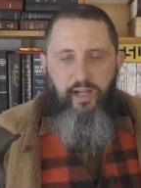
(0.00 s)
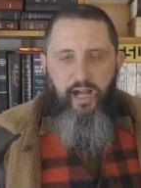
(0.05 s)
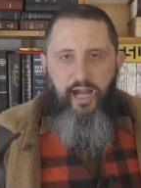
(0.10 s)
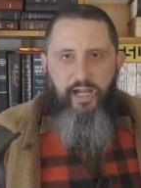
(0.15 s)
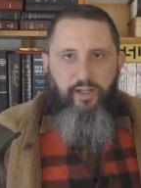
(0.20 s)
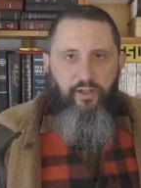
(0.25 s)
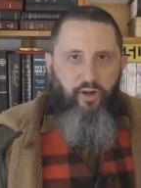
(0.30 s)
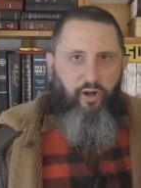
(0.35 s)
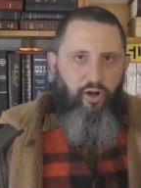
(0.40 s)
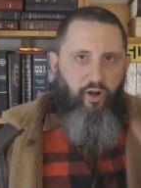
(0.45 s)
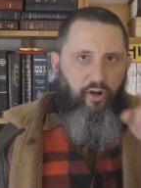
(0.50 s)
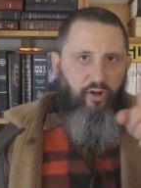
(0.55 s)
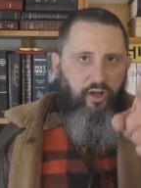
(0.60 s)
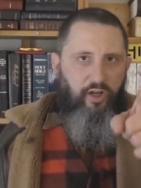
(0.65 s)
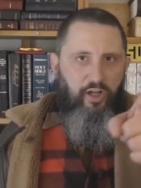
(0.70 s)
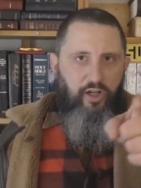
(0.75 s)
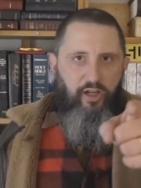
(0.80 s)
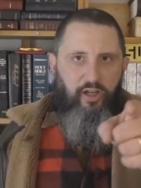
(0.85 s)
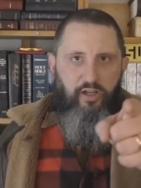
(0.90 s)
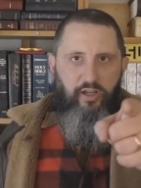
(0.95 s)
I
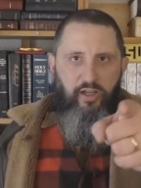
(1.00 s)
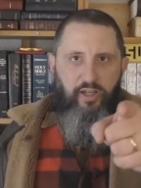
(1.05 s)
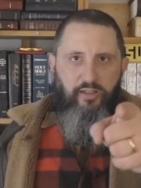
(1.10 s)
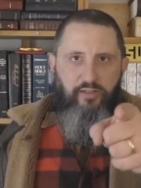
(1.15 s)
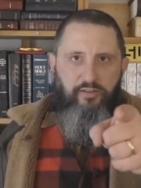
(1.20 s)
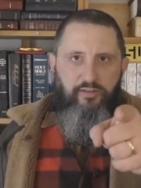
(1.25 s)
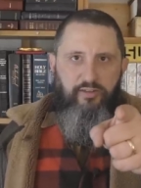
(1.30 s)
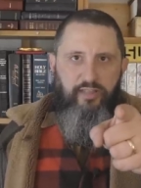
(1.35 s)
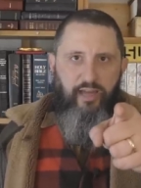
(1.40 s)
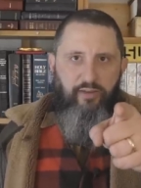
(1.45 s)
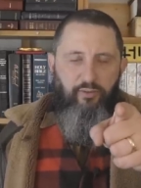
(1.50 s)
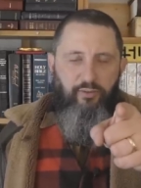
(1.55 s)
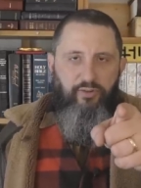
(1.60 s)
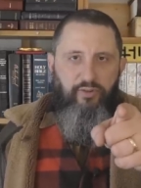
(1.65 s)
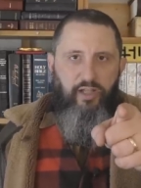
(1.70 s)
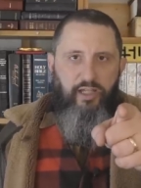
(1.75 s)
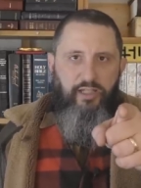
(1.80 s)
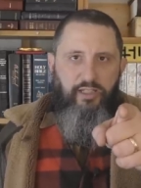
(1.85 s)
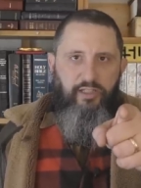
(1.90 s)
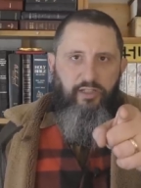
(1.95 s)
call
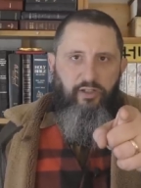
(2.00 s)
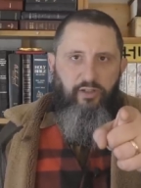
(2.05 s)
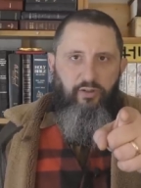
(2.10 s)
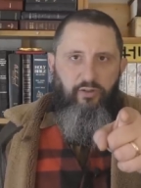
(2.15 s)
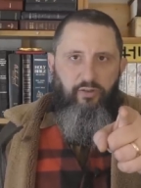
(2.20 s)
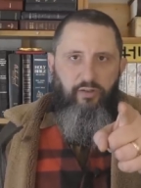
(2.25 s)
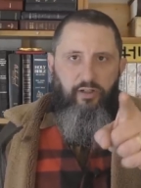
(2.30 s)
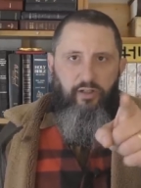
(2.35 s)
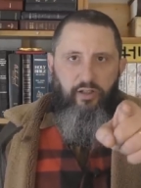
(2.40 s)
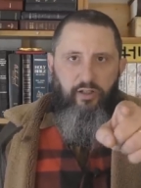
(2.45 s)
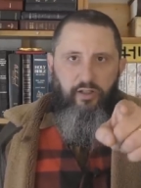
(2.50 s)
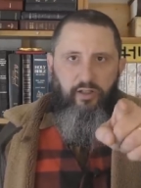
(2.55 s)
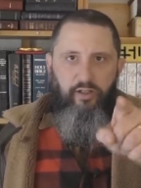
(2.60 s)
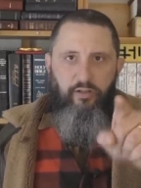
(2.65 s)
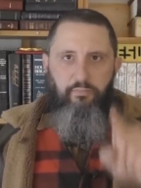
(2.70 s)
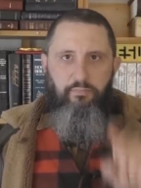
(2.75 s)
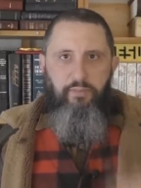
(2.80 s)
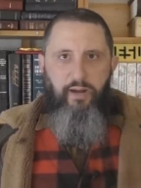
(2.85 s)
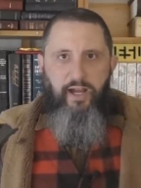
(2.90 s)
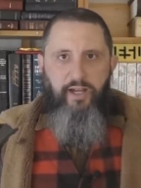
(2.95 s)
devils like you
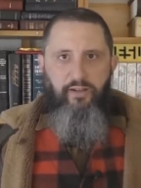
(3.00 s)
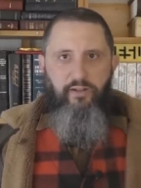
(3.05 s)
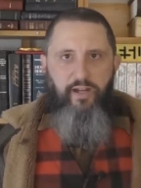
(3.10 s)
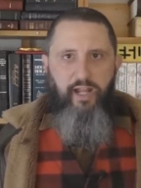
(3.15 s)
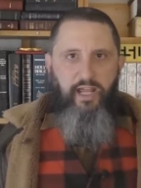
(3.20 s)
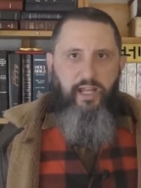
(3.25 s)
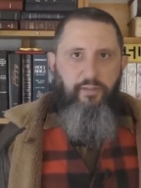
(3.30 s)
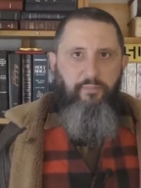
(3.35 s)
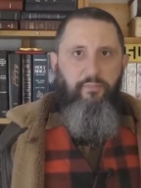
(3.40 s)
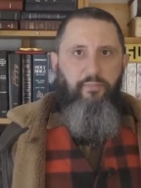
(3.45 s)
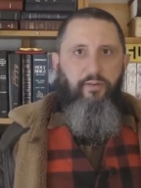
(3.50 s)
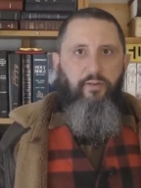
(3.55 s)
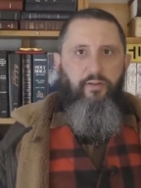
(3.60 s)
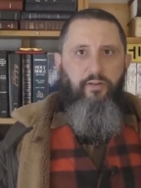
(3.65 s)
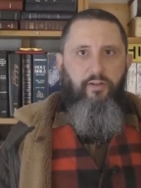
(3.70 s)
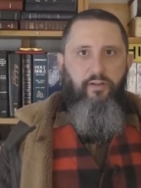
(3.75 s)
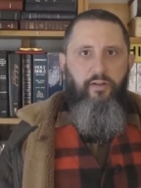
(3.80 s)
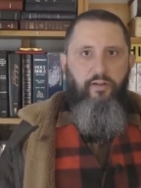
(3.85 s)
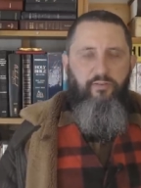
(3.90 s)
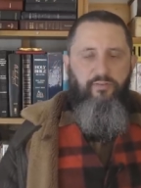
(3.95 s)
by your name,
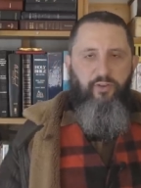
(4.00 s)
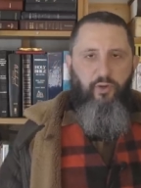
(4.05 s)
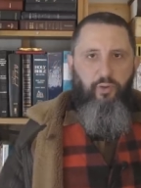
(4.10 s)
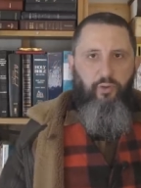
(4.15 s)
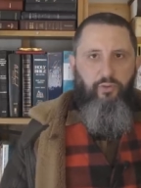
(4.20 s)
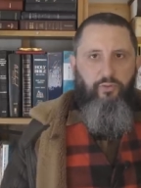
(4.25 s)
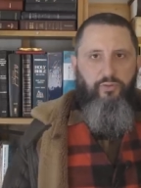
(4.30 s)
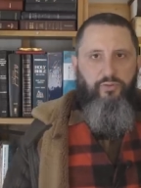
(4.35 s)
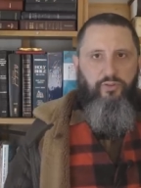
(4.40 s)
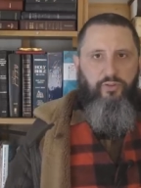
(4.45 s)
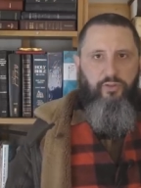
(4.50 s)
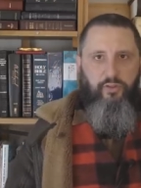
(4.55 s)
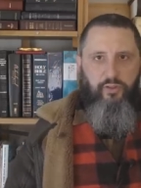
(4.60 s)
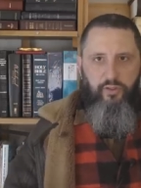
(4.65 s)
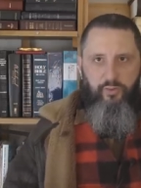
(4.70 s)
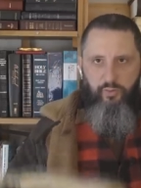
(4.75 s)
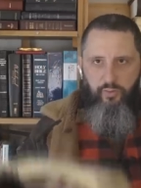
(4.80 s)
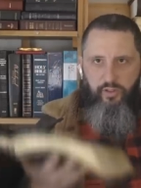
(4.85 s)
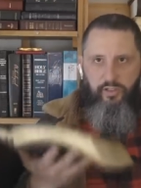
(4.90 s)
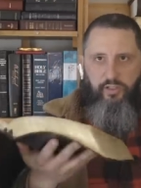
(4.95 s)
fools,
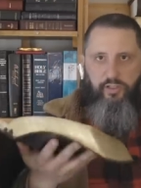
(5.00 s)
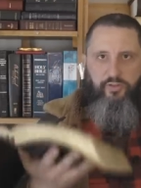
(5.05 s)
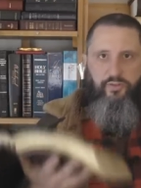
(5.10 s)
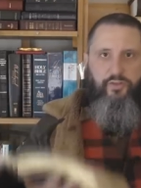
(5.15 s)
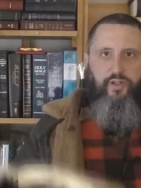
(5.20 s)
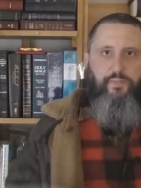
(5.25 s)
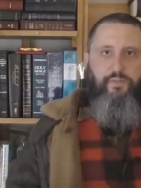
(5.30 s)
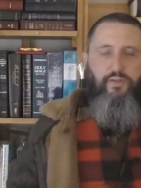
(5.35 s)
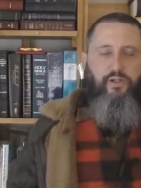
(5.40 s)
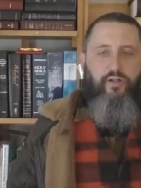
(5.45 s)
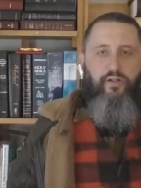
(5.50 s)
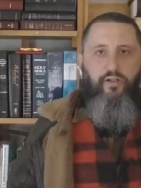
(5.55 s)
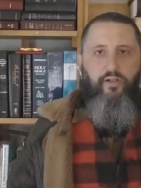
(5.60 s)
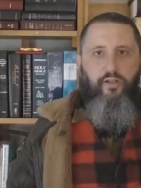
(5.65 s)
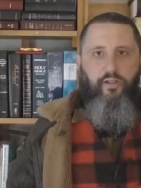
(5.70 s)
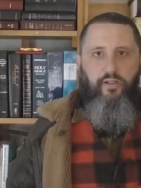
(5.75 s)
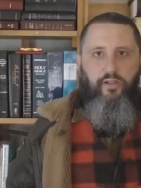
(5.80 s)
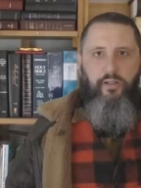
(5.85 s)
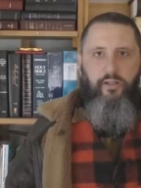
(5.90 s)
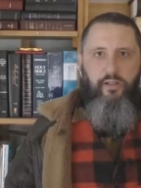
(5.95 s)
according to Scripture.
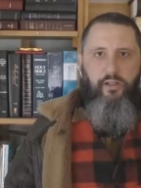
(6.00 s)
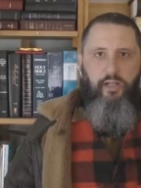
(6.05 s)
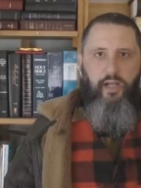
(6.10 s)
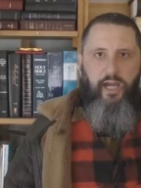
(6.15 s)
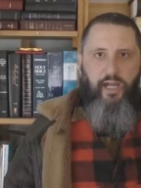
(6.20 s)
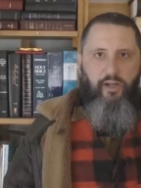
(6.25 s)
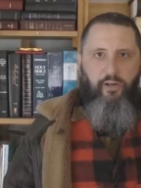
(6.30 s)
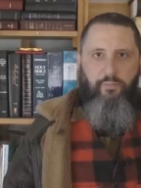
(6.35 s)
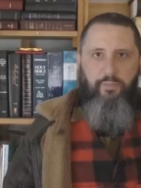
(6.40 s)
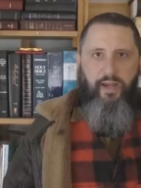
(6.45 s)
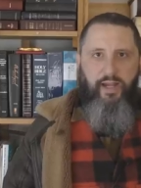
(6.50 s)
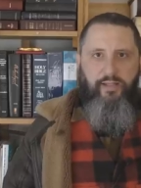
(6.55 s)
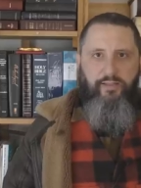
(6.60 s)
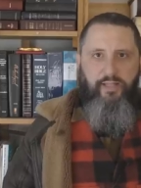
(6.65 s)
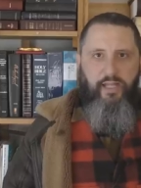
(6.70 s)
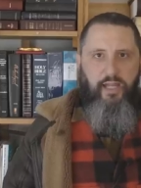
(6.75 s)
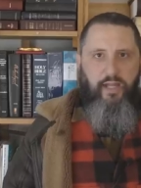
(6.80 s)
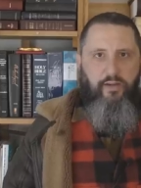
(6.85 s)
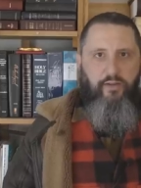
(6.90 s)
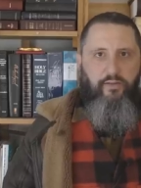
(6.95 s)
I don't back
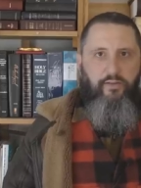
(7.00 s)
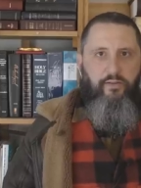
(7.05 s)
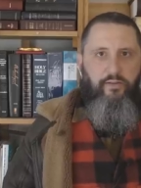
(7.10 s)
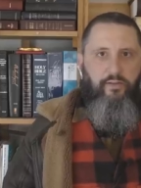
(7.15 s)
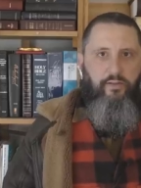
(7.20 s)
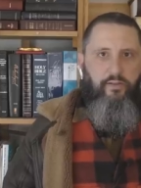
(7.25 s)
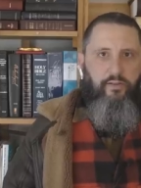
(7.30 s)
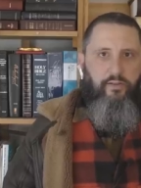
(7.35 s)
down.